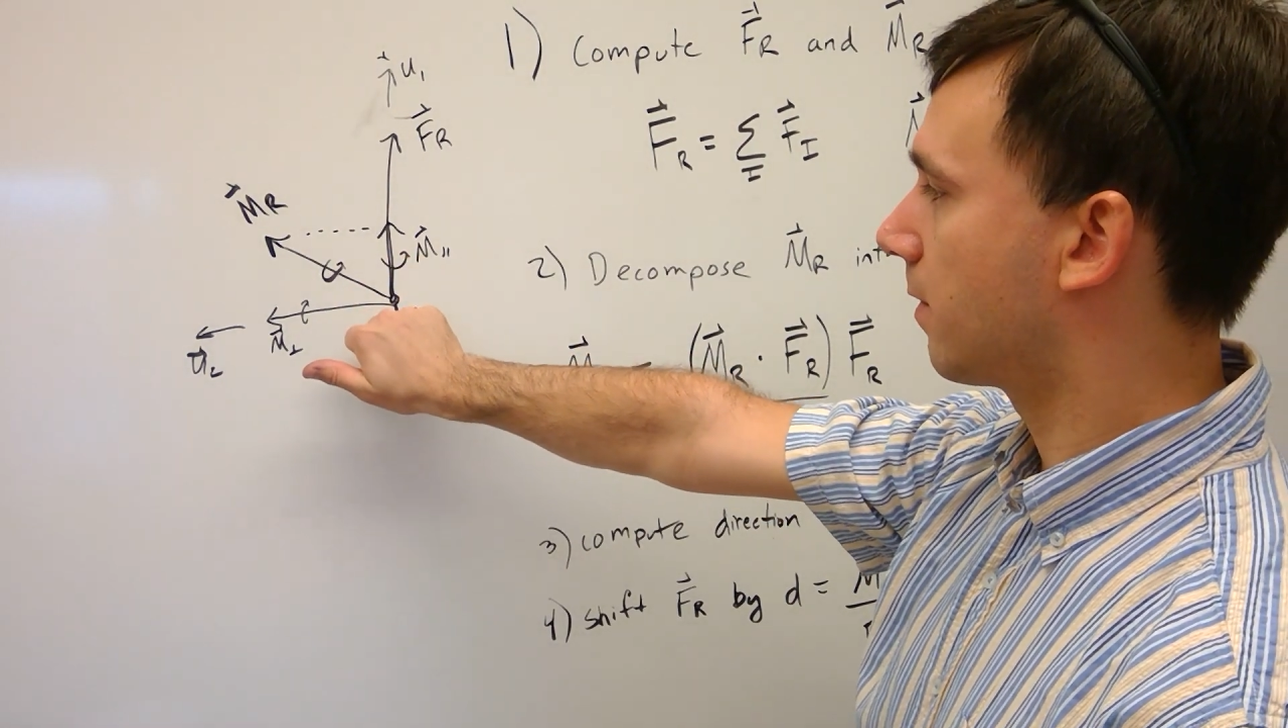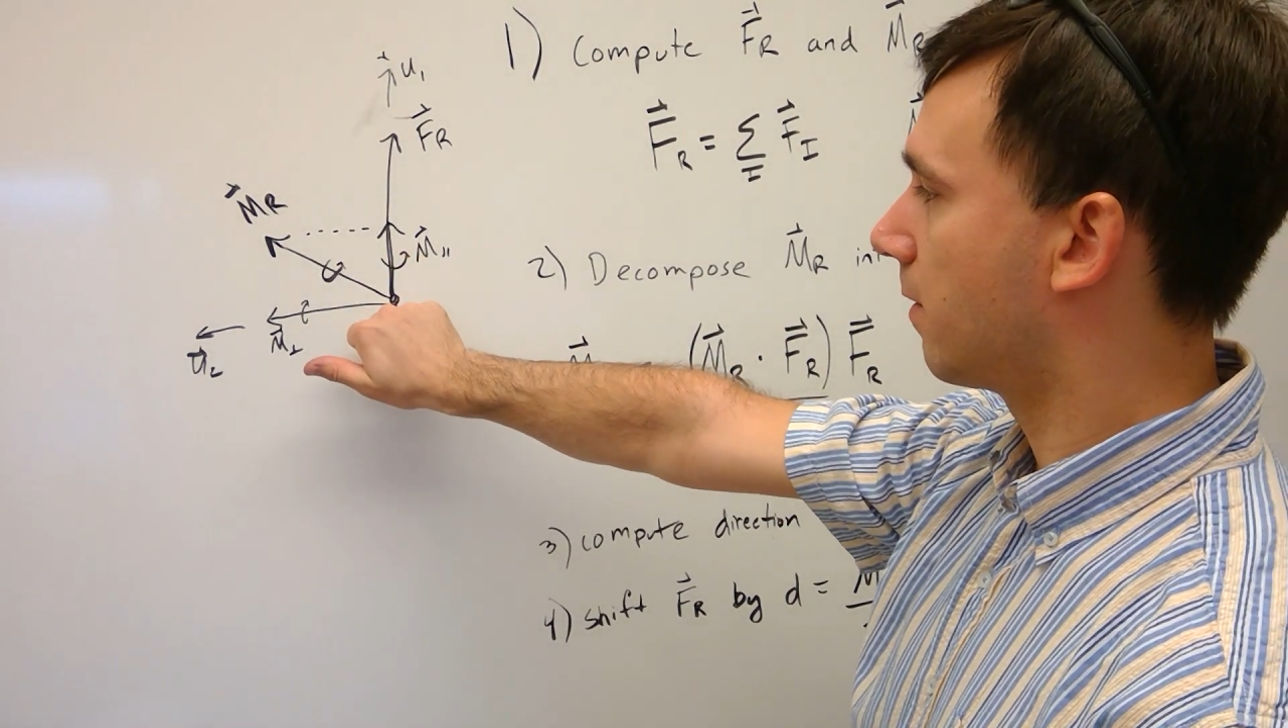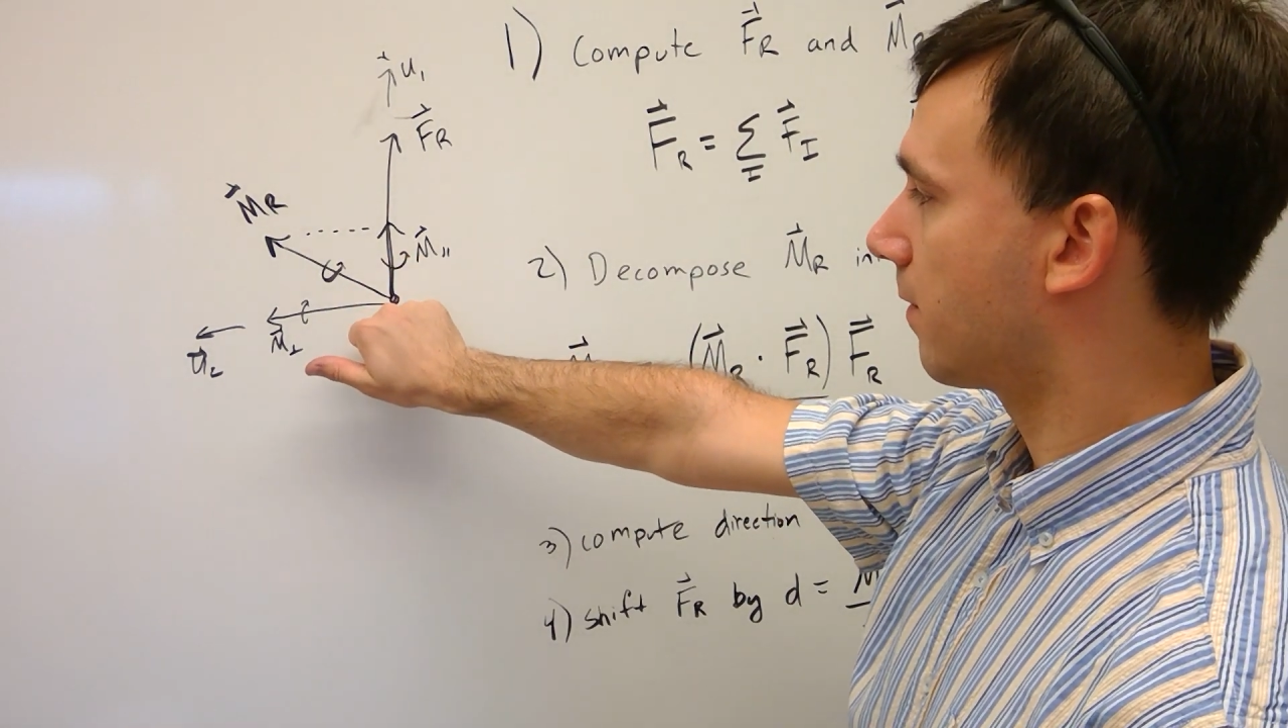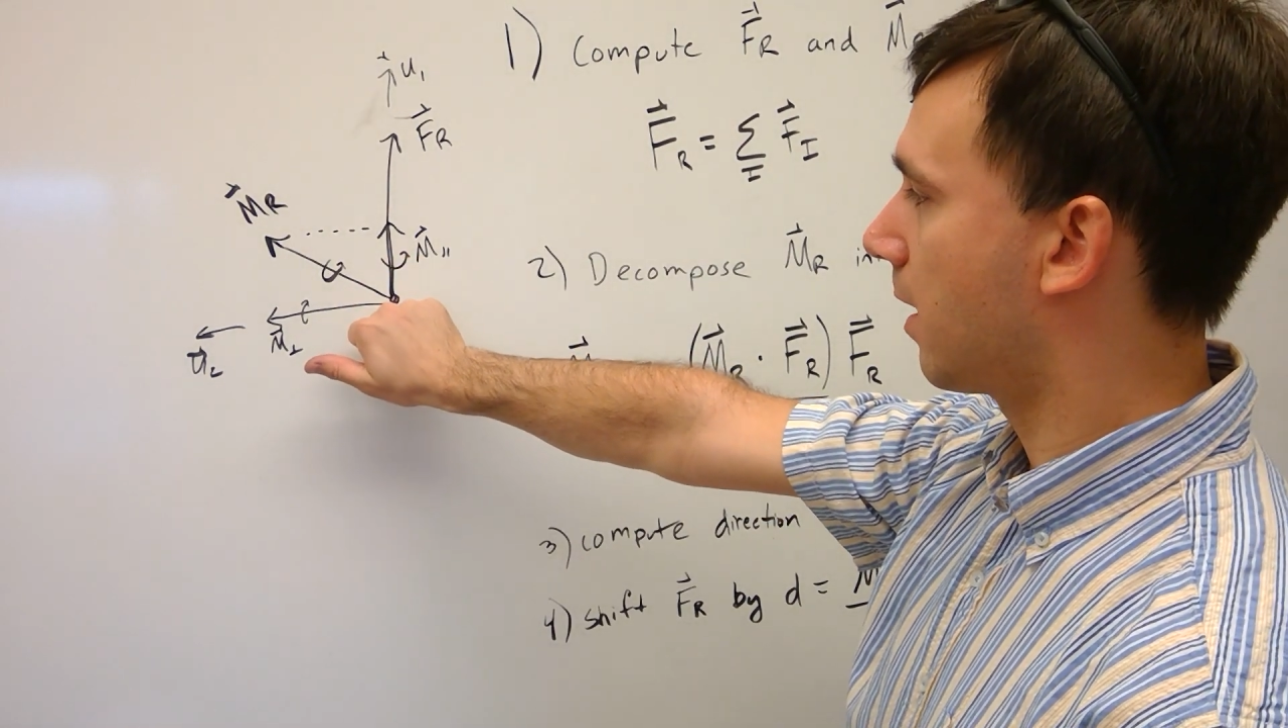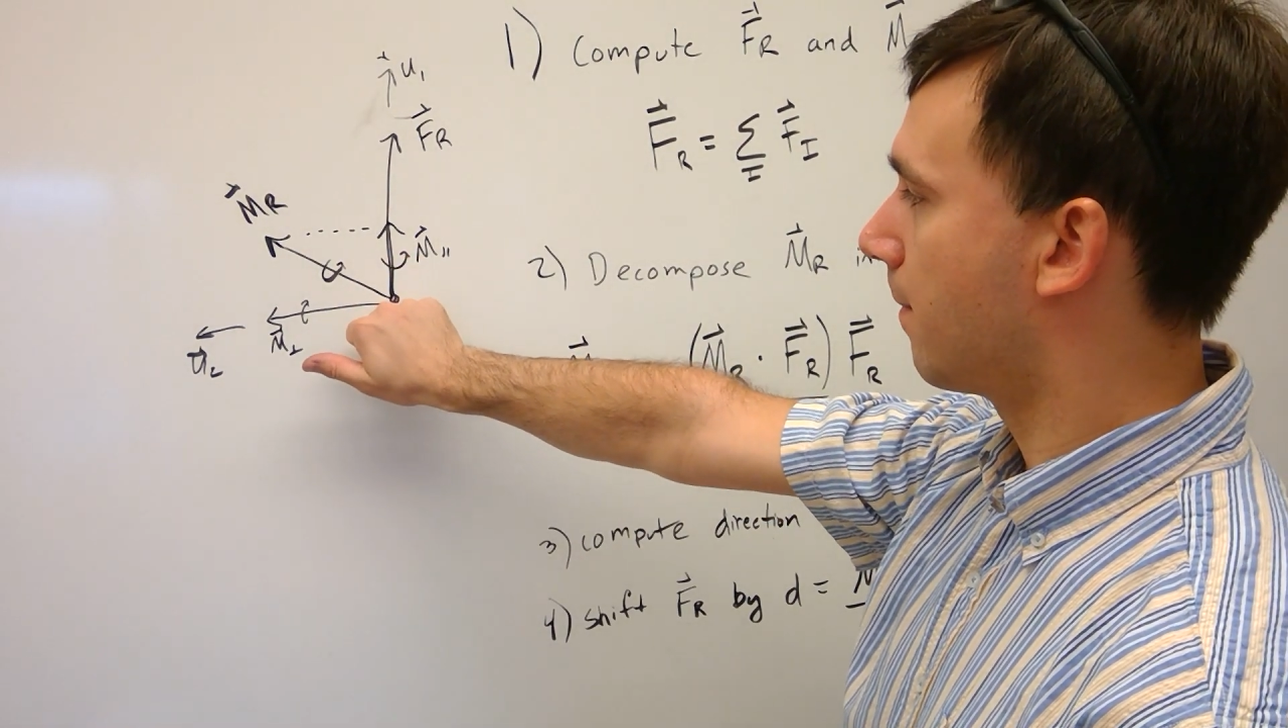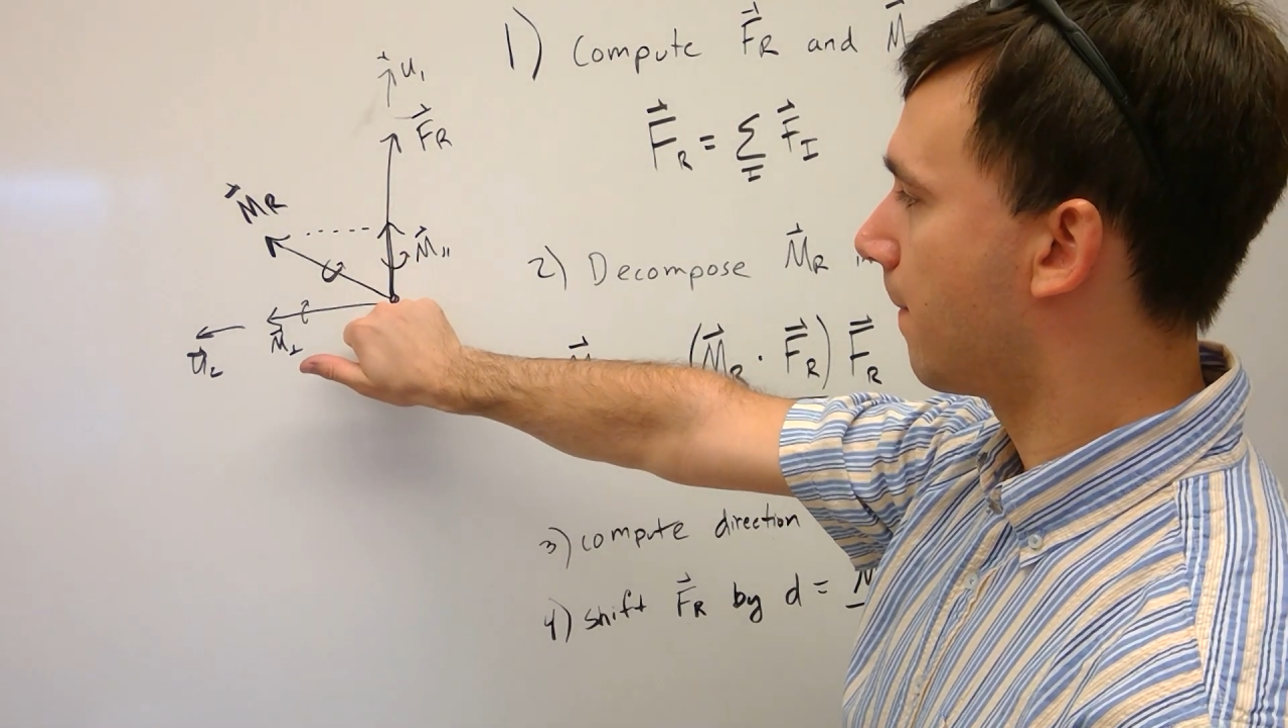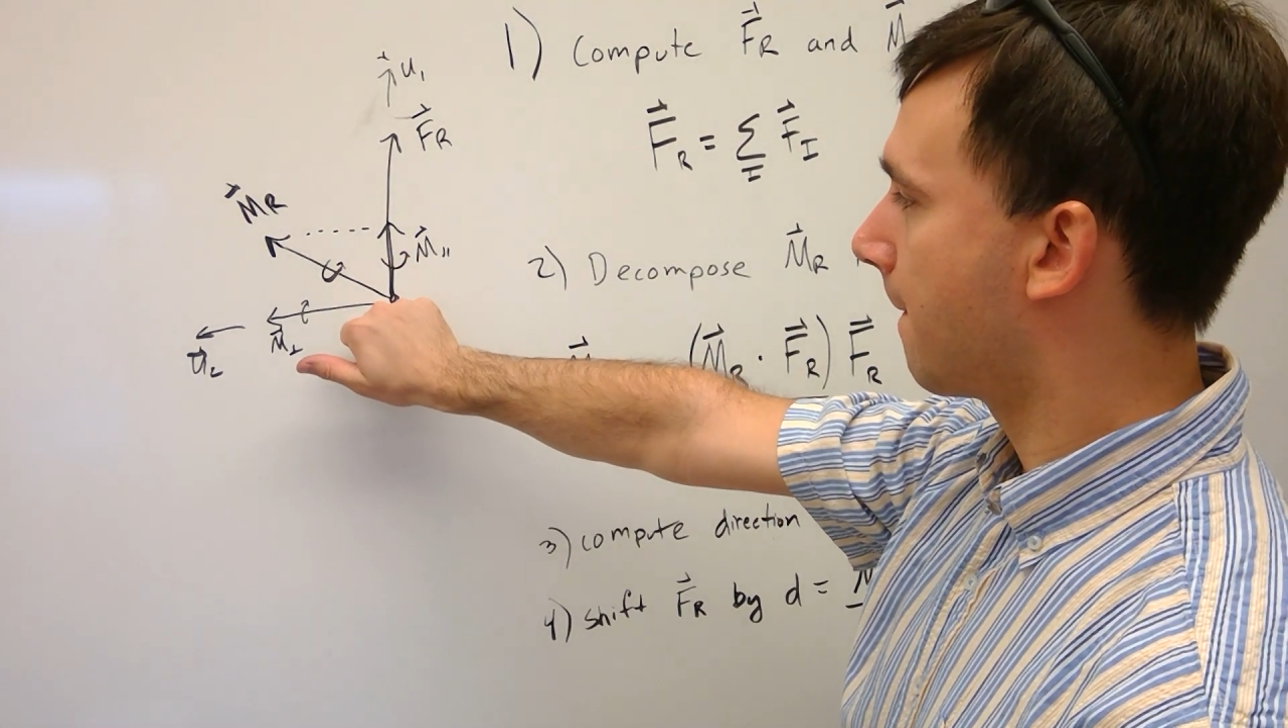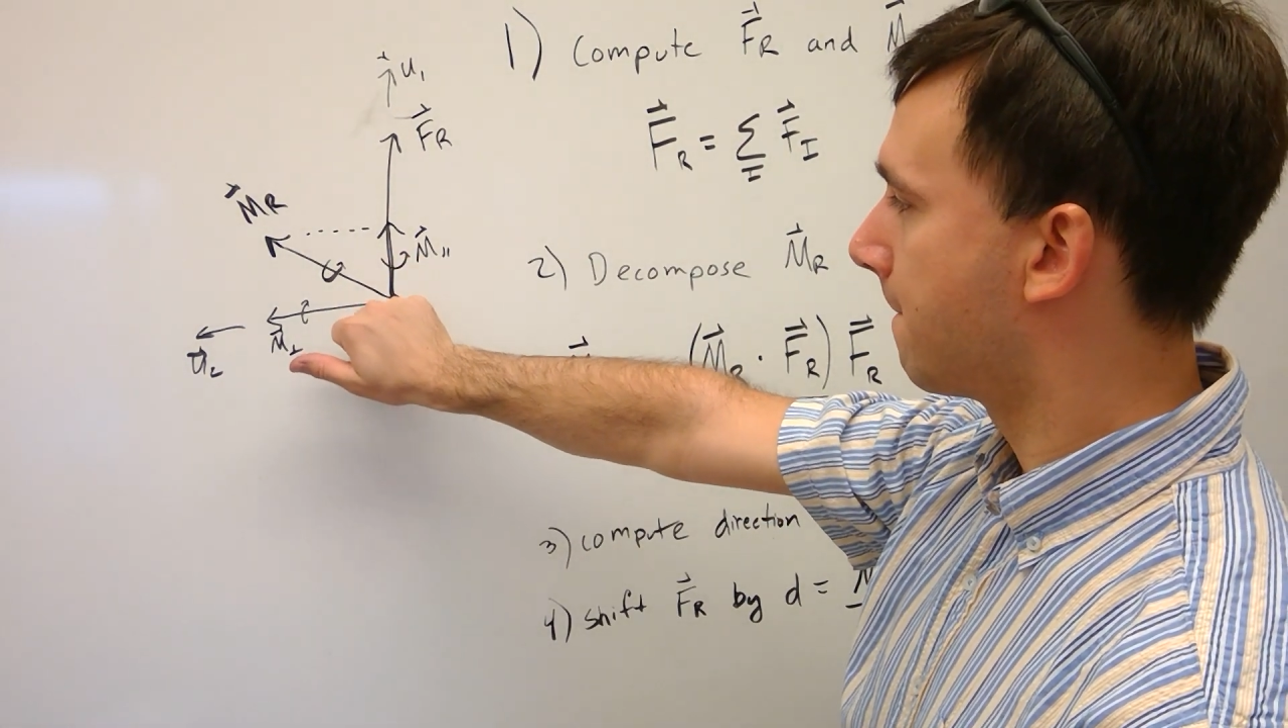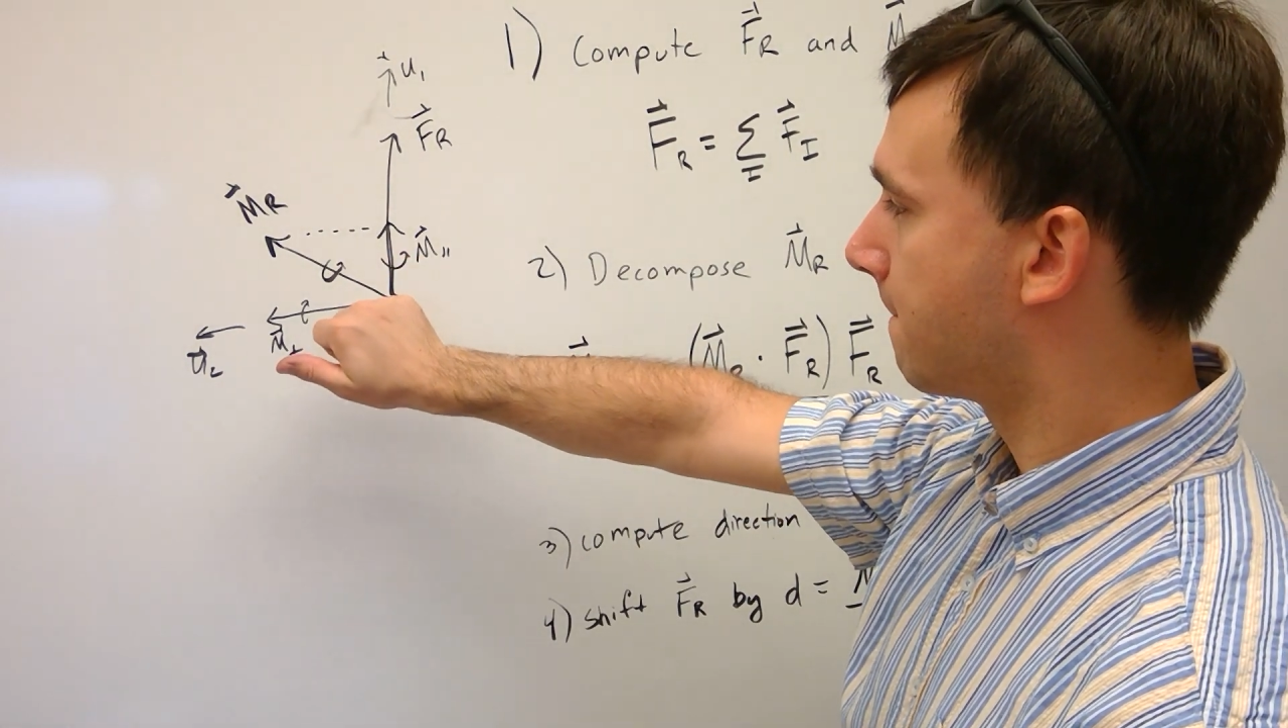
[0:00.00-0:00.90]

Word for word: of m